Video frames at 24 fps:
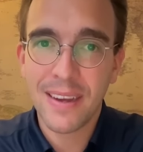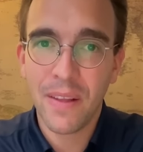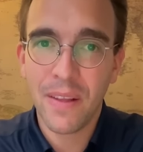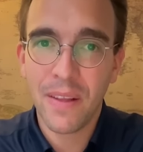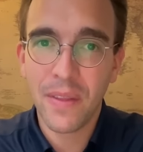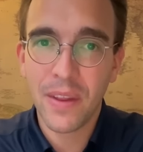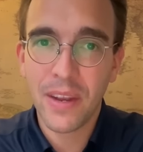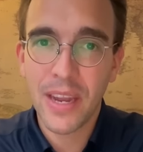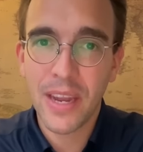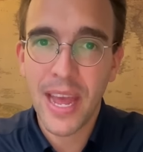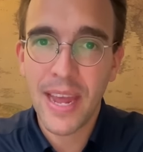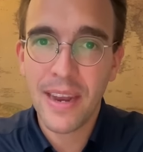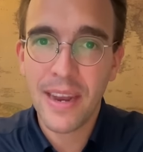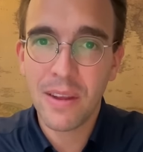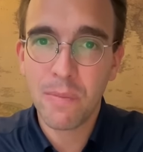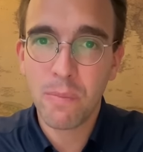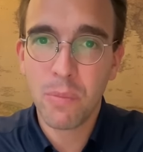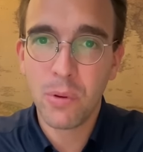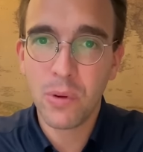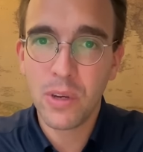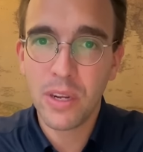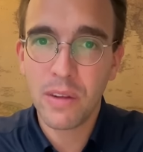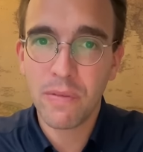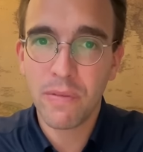Under the heading
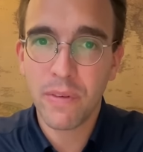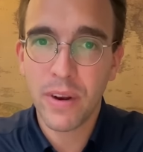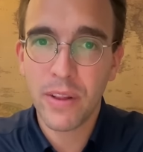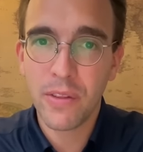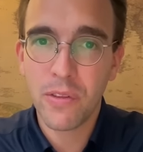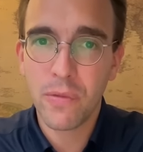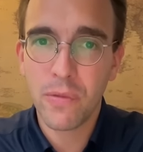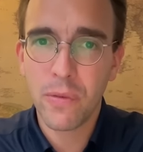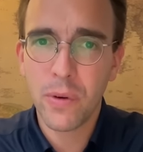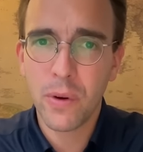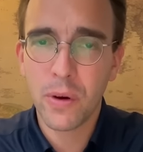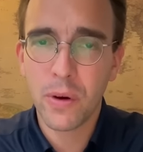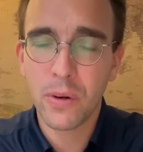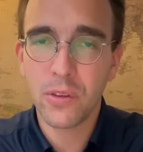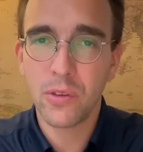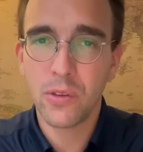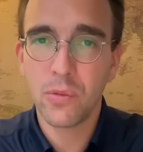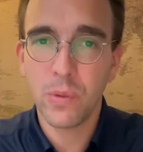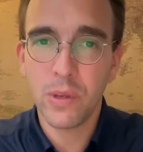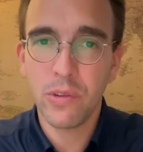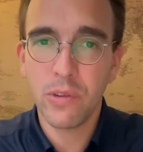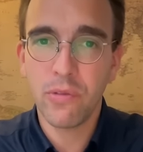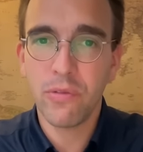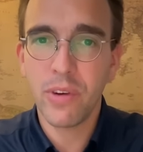Putting Friends First,
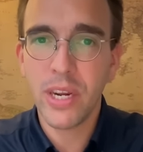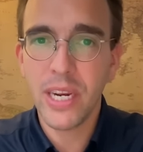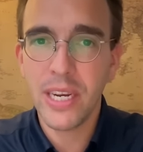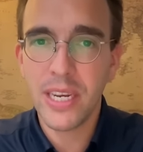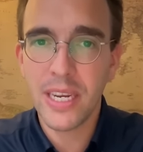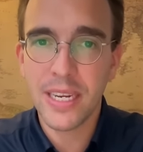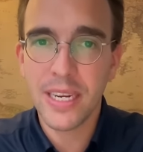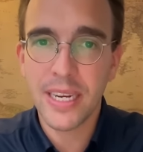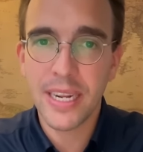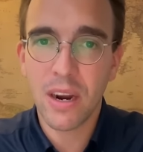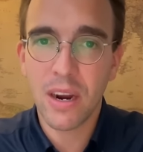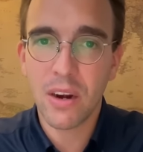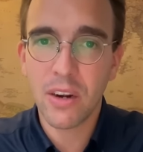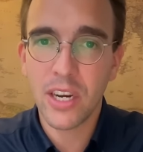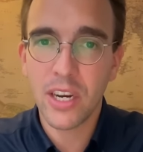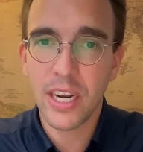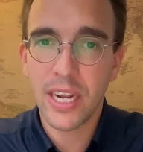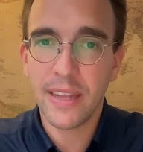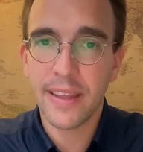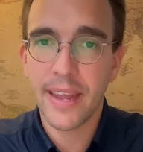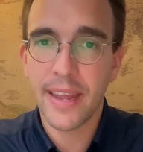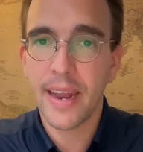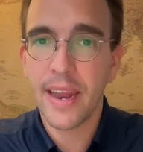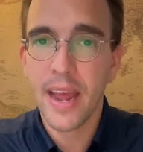we read in the
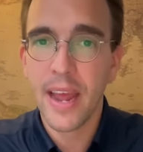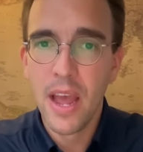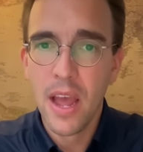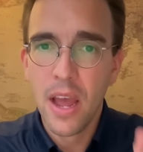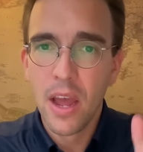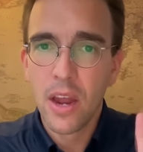article that